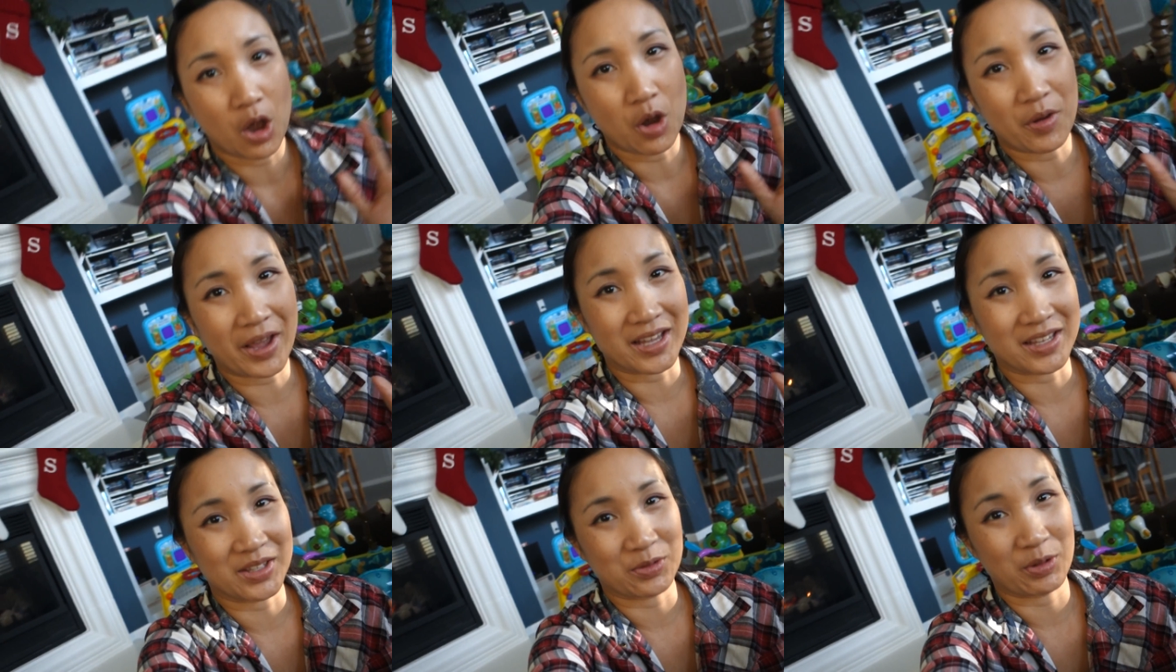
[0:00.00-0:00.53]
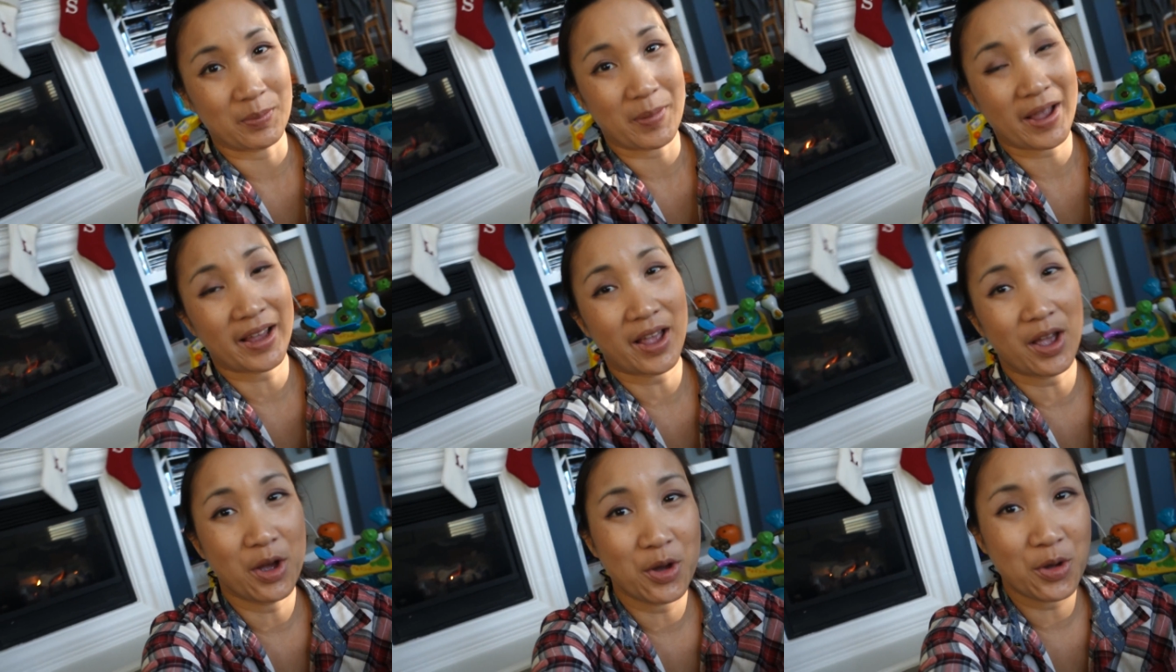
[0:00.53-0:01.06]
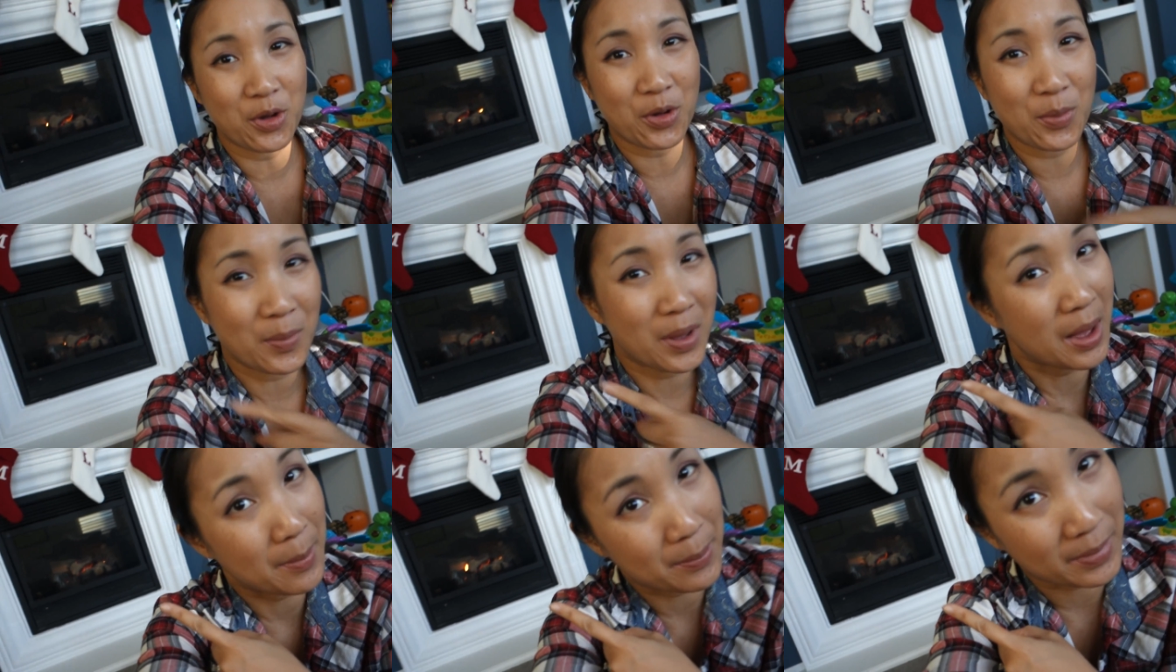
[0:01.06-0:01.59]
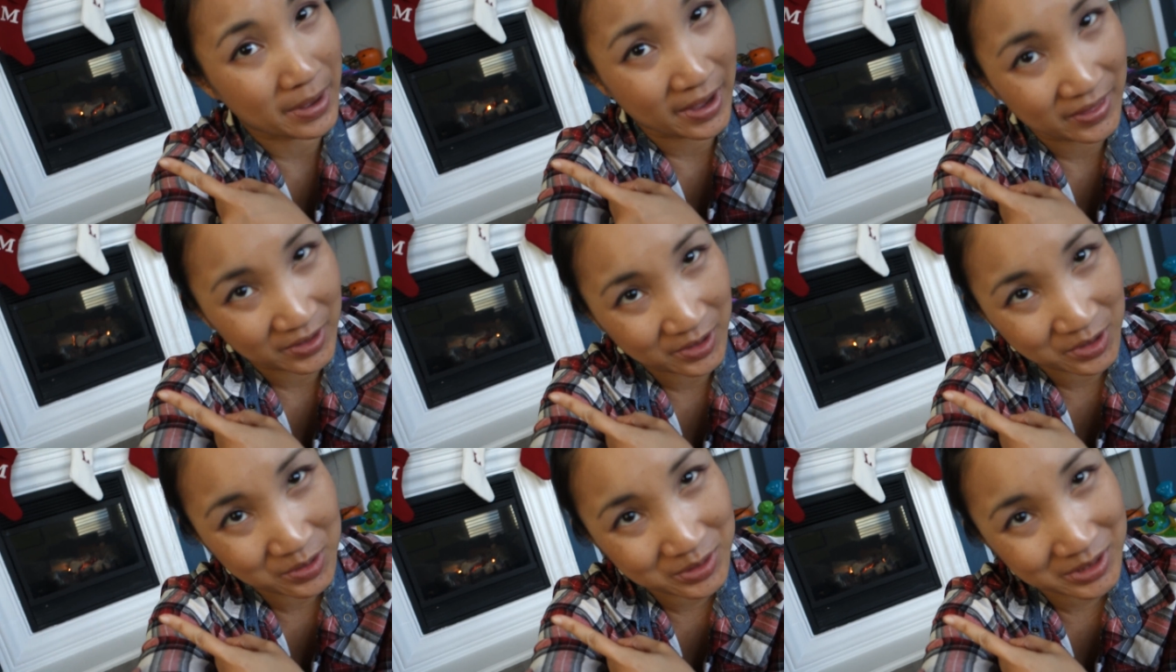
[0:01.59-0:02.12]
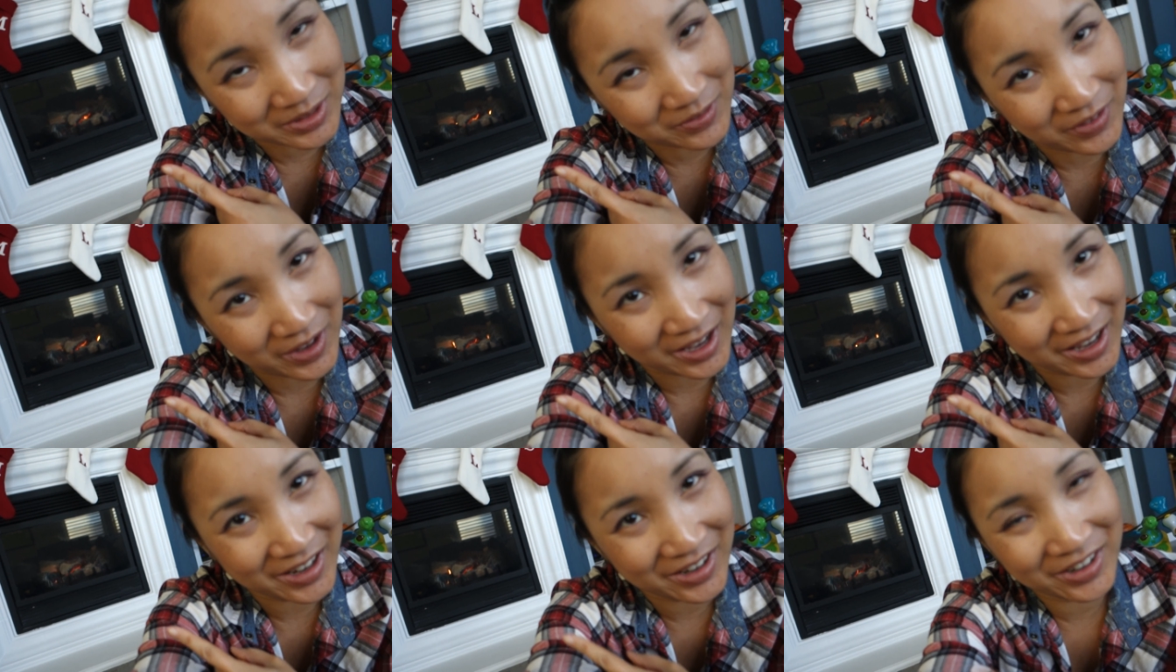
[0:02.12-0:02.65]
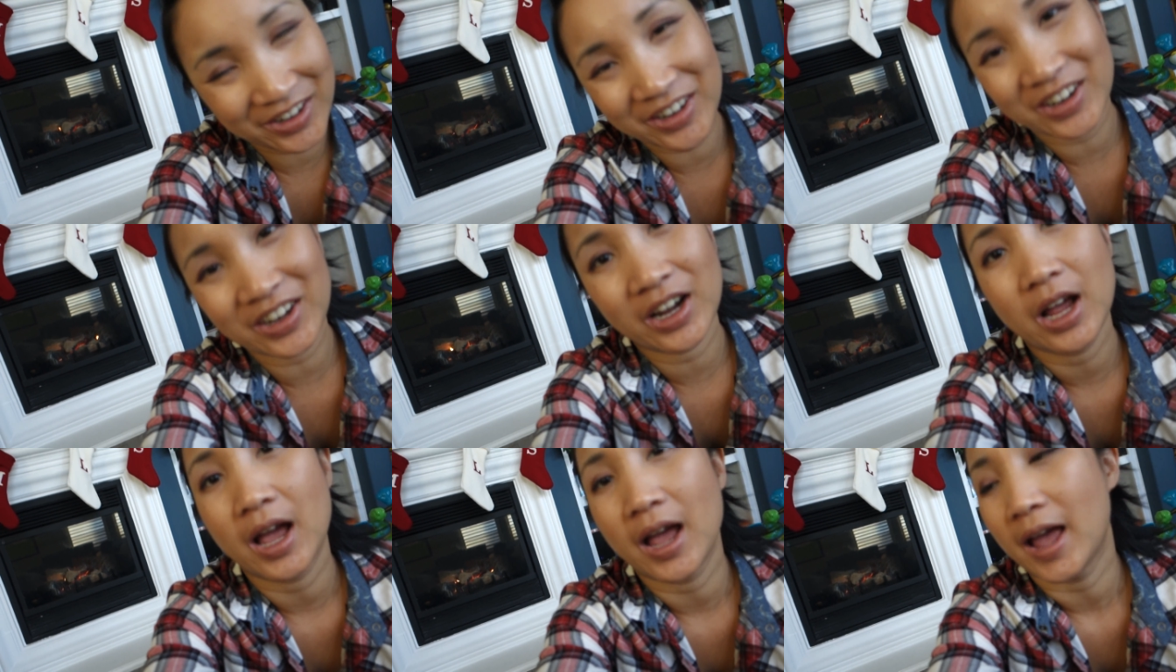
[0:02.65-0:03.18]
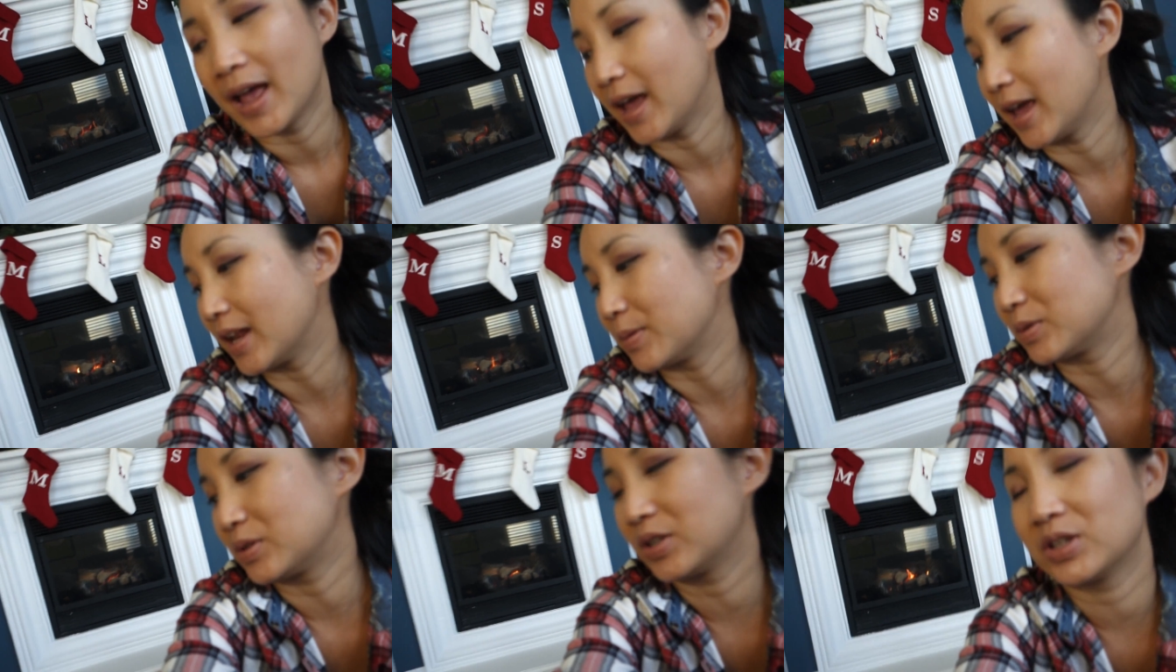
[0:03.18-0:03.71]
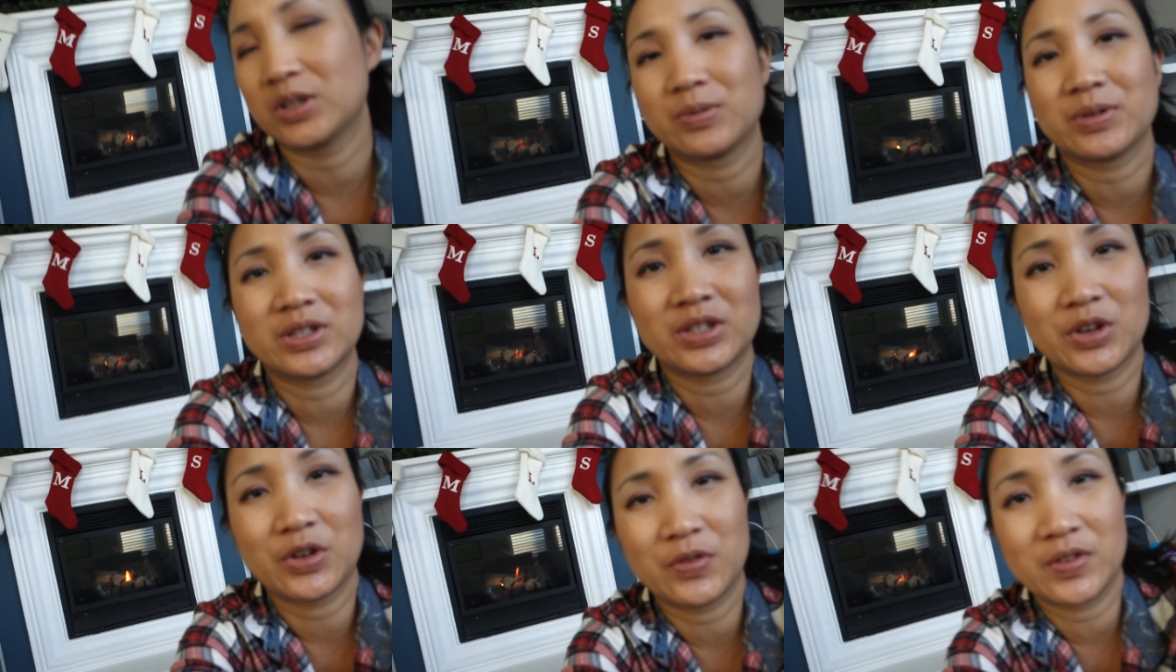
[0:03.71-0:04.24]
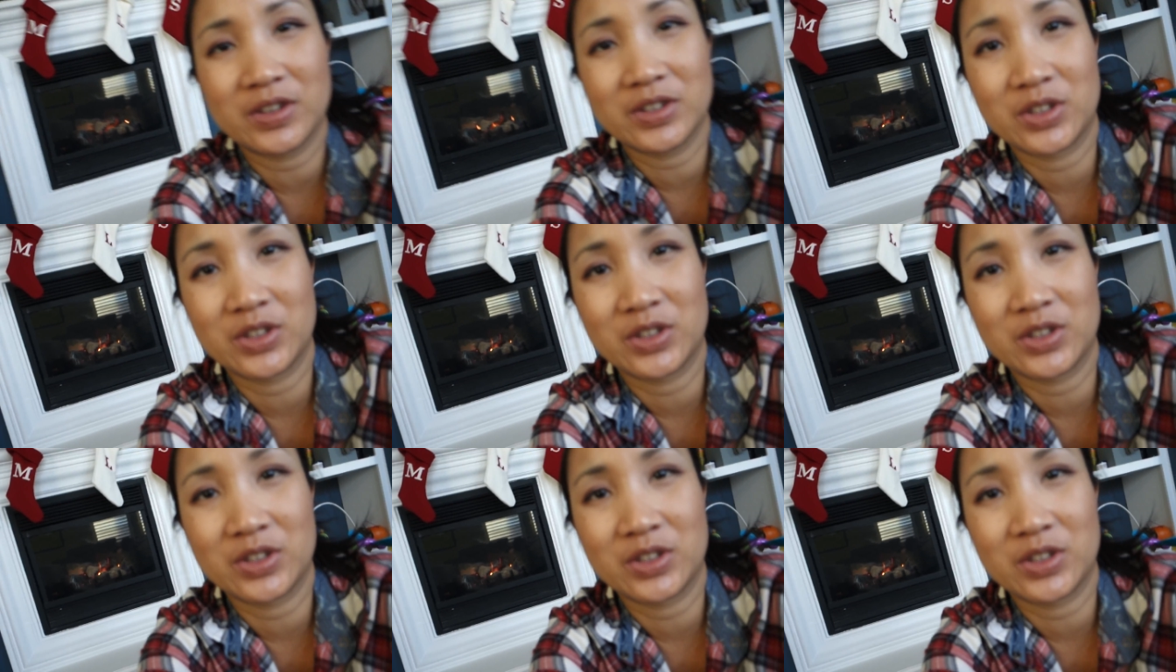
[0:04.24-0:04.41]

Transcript: Okay, so we're back at home by the cozy fire. I'm chilling with Sophie.